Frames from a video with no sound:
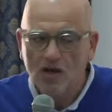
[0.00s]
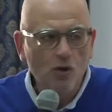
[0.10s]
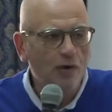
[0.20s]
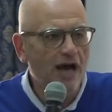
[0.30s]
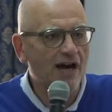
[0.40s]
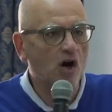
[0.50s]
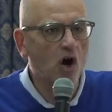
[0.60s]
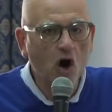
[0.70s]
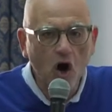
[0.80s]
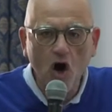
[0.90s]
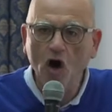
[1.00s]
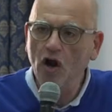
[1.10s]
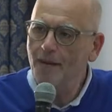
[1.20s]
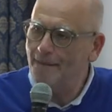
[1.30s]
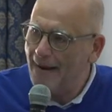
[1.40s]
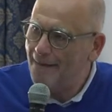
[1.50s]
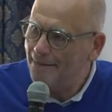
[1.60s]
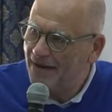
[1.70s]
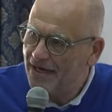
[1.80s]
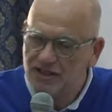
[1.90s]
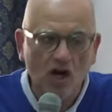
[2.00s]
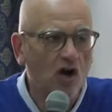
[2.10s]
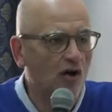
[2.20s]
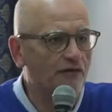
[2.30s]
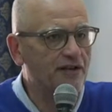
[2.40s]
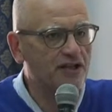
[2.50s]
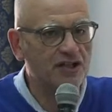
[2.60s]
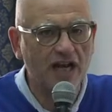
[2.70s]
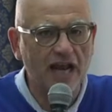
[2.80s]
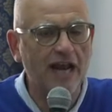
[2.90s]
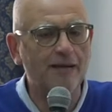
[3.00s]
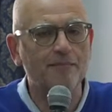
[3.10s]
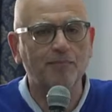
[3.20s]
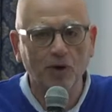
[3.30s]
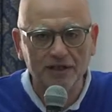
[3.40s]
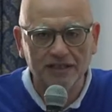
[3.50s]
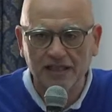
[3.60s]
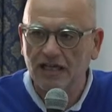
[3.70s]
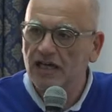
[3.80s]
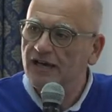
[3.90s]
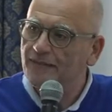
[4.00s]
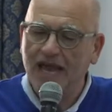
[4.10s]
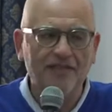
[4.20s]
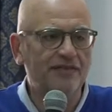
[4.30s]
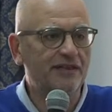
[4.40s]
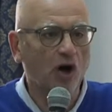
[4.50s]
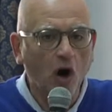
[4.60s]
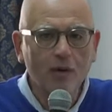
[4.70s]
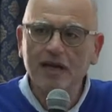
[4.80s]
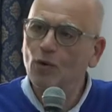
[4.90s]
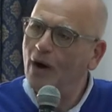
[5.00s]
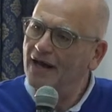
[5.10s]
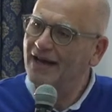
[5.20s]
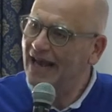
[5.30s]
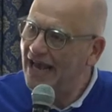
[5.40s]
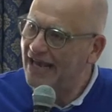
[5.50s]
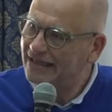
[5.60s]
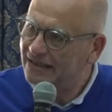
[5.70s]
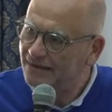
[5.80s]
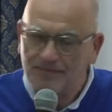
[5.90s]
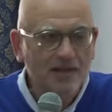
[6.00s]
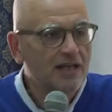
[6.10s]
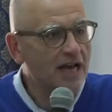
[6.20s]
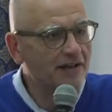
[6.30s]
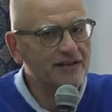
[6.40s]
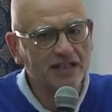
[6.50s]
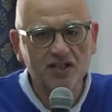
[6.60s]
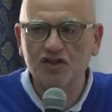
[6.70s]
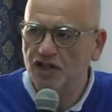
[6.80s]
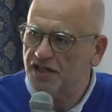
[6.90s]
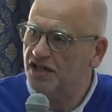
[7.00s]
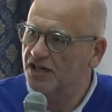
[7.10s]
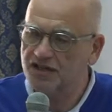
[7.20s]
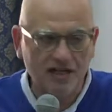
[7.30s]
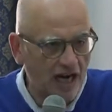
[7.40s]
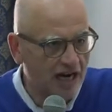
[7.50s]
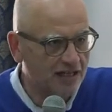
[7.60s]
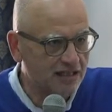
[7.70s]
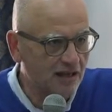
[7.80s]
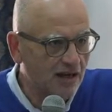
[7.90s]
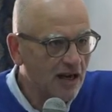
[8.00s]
We are all members of the same body and the only one head, and that's Jesus Christ.